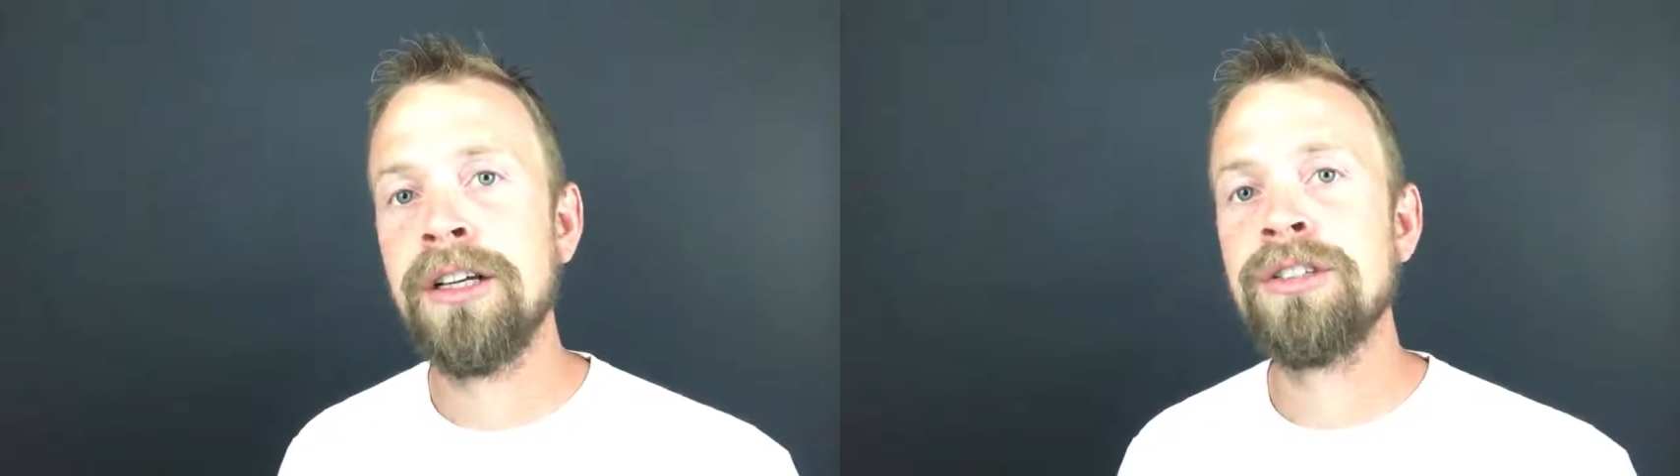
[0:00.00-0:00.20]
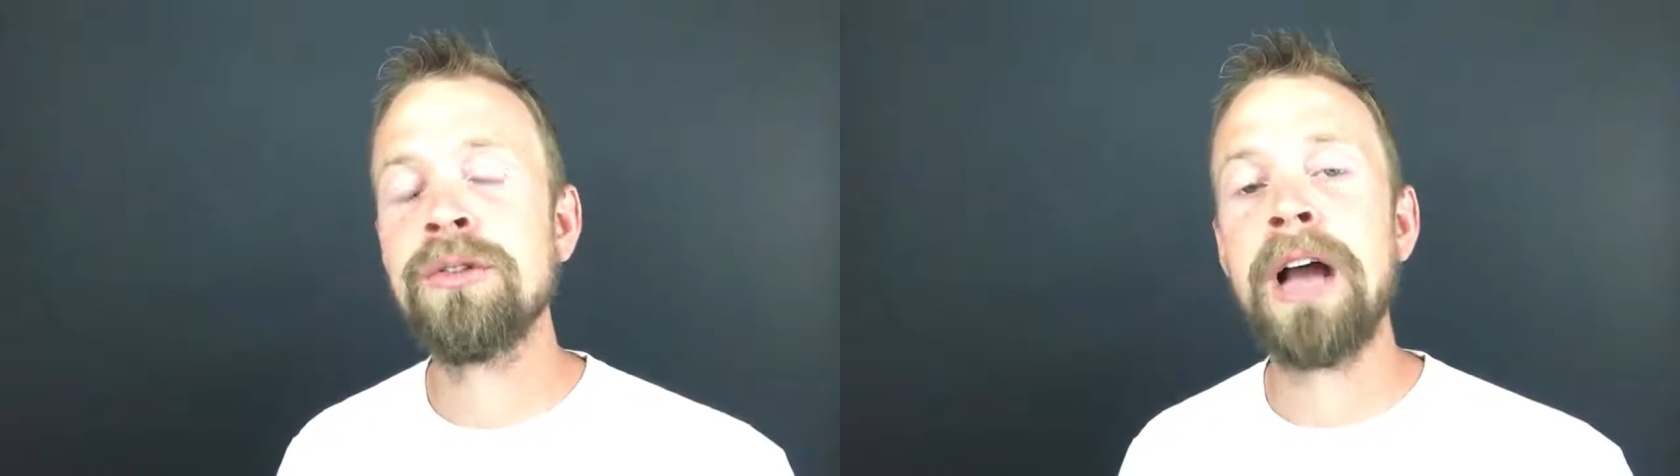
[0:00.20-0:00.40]

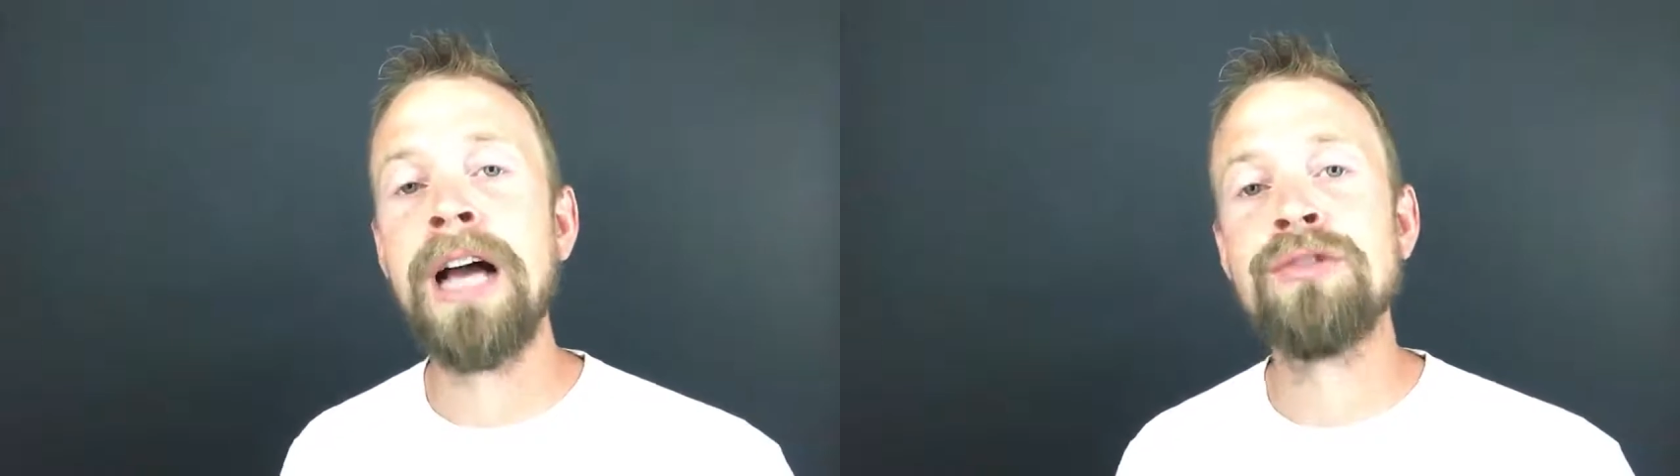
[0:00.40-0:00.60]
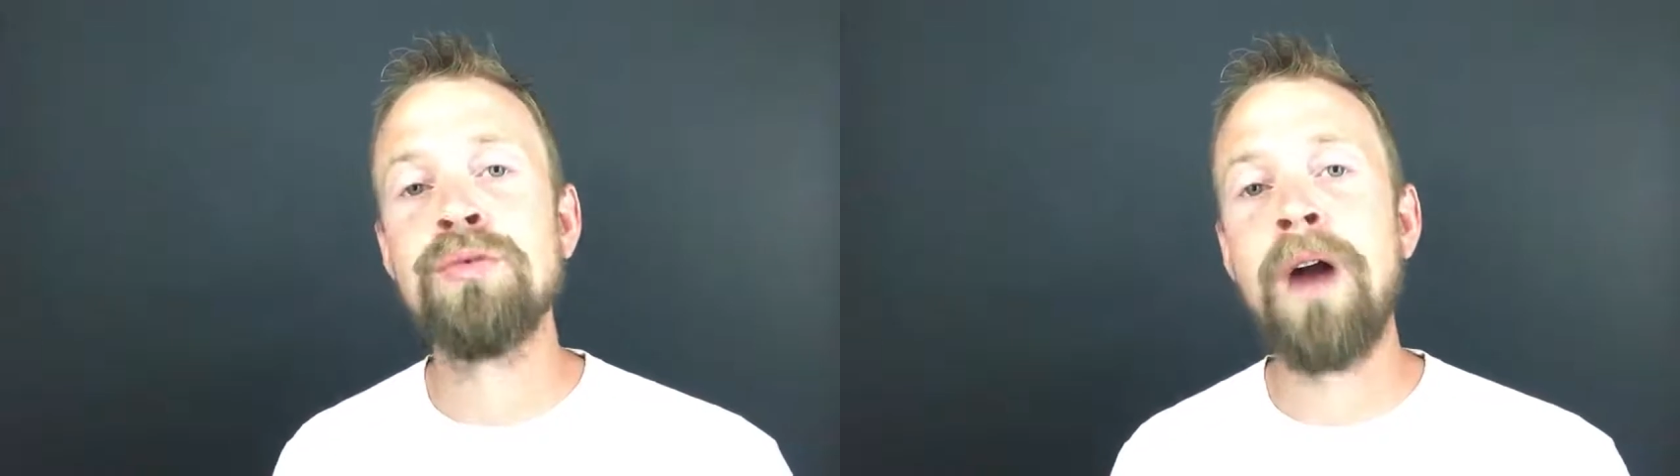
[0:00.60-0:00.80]
So
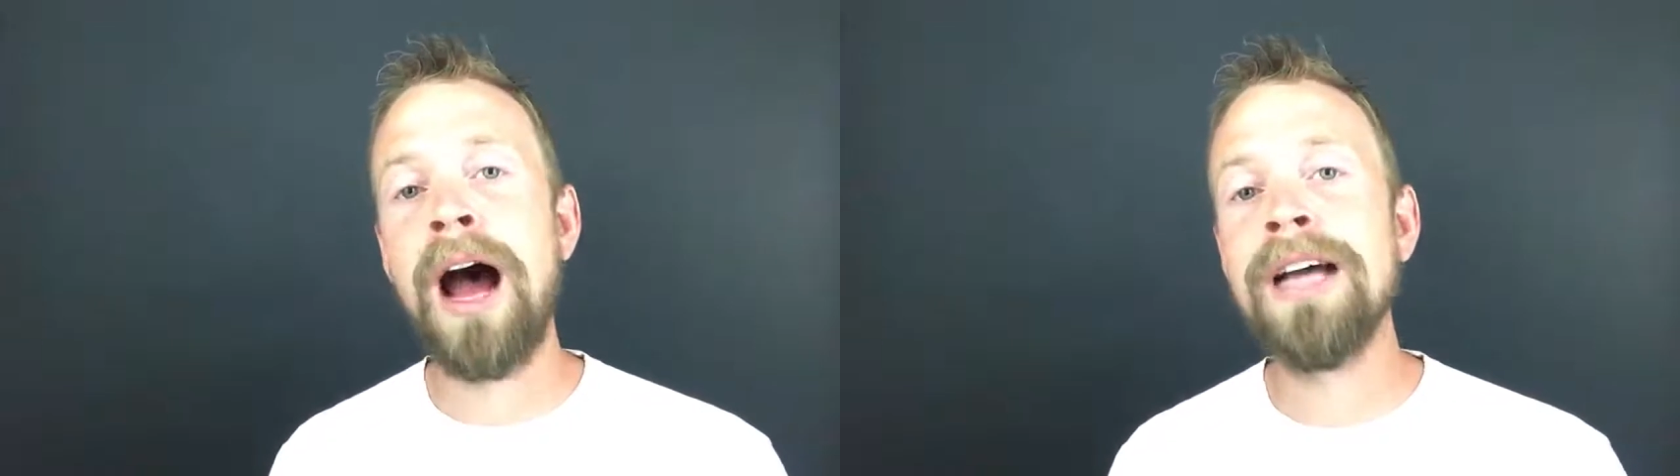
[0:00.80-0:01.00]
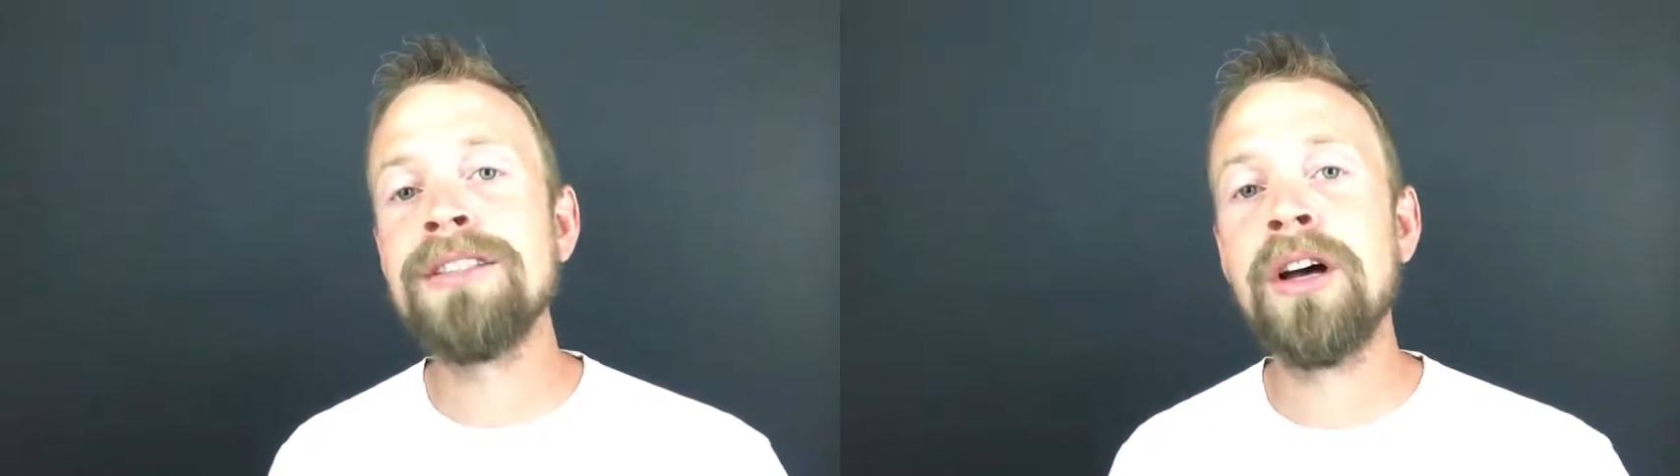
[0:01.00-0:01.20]
guys,
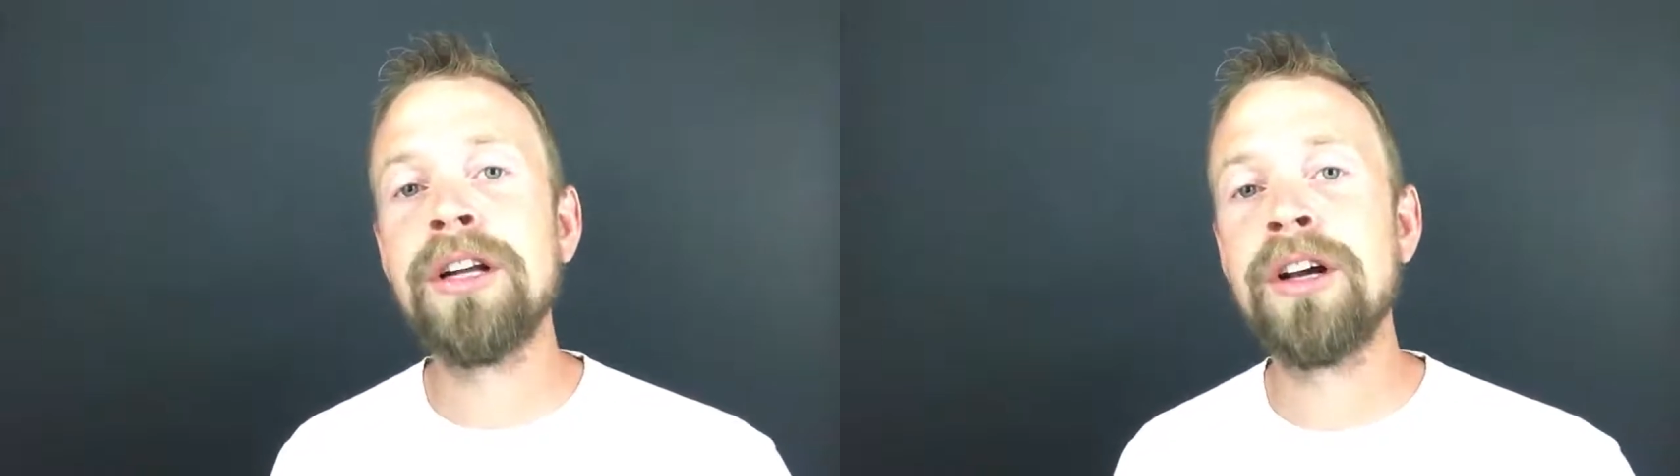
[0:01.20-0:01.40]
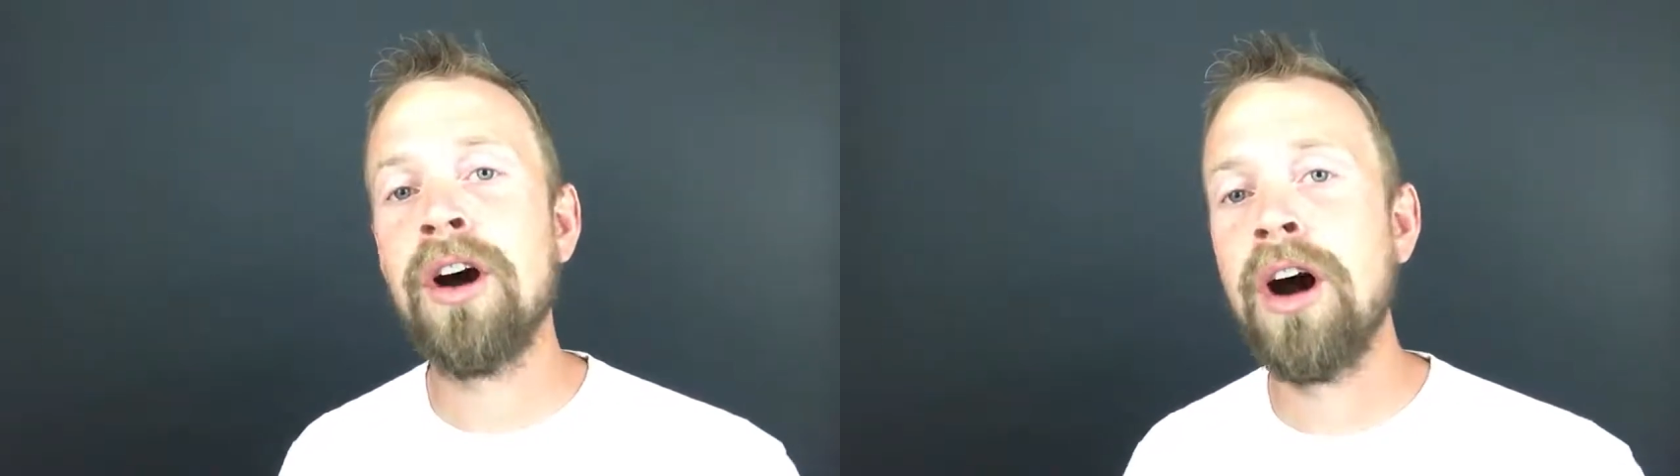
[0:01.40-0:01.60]
rise
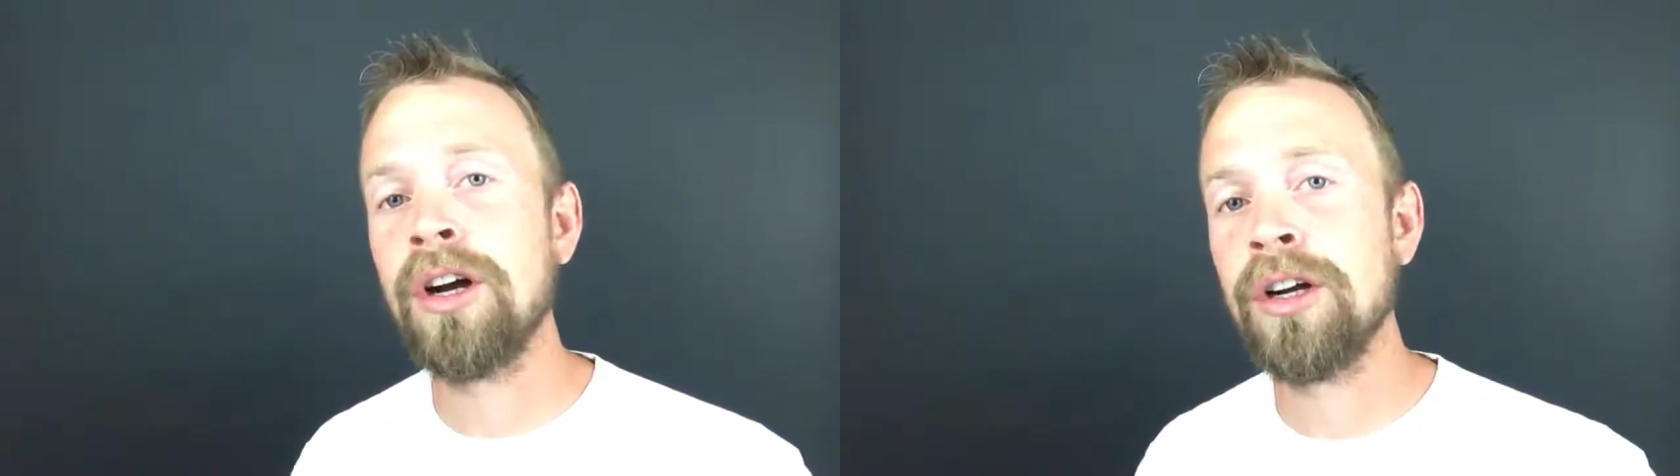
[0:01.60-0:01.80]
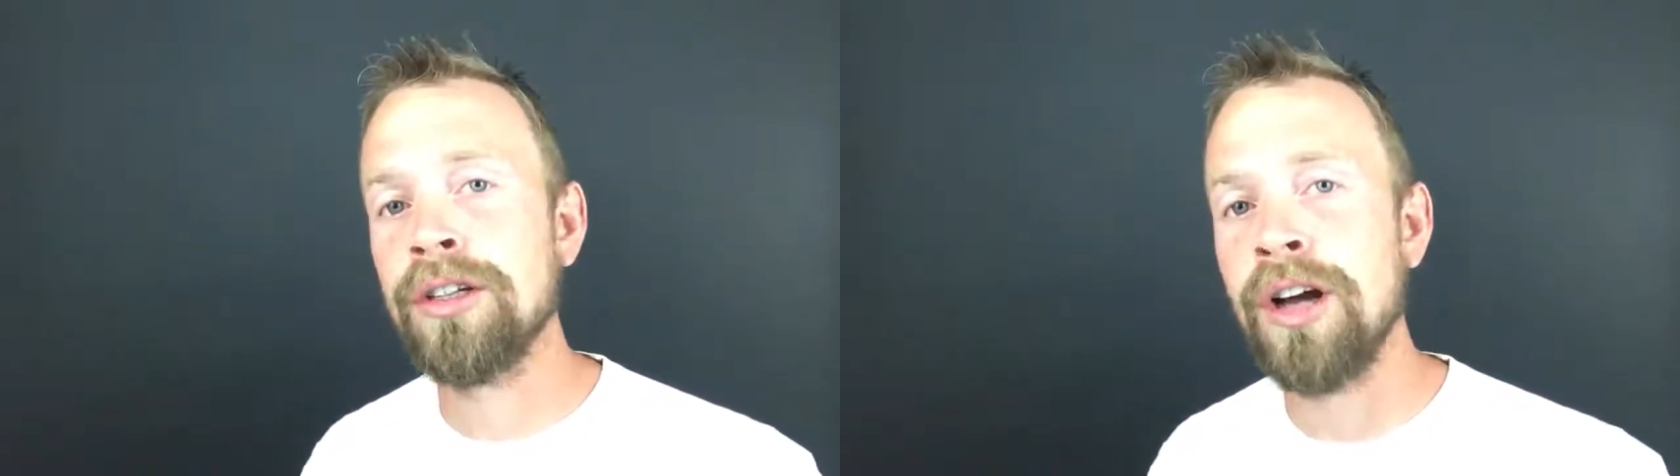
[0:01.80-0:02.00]

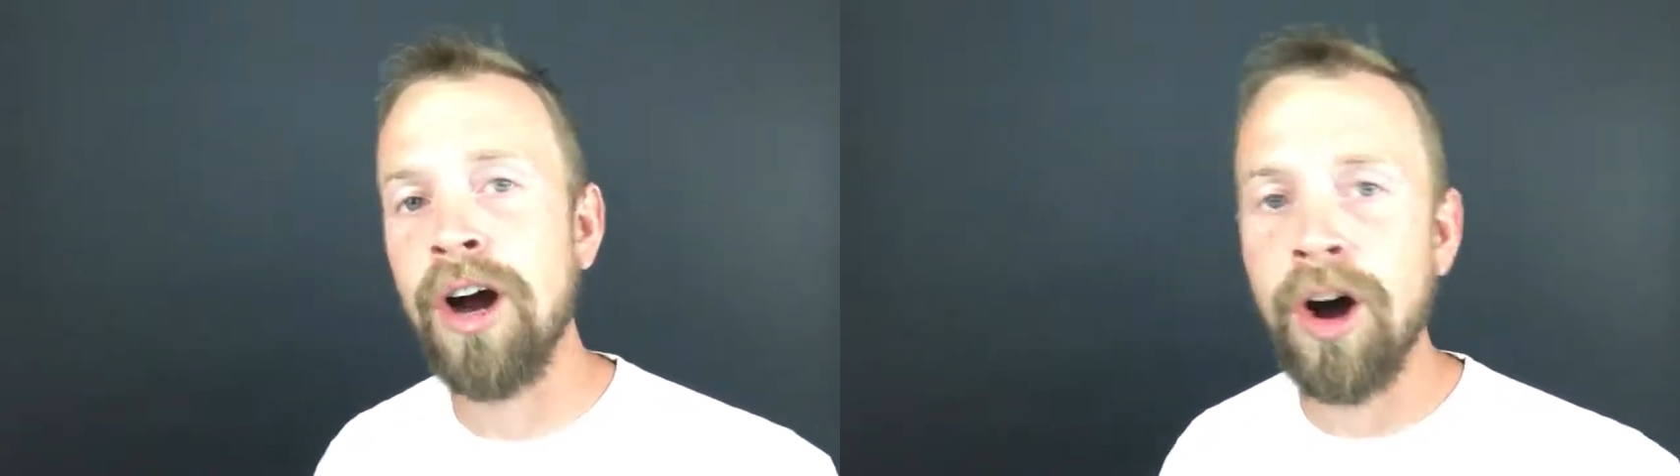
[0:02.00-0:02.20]
unconquered,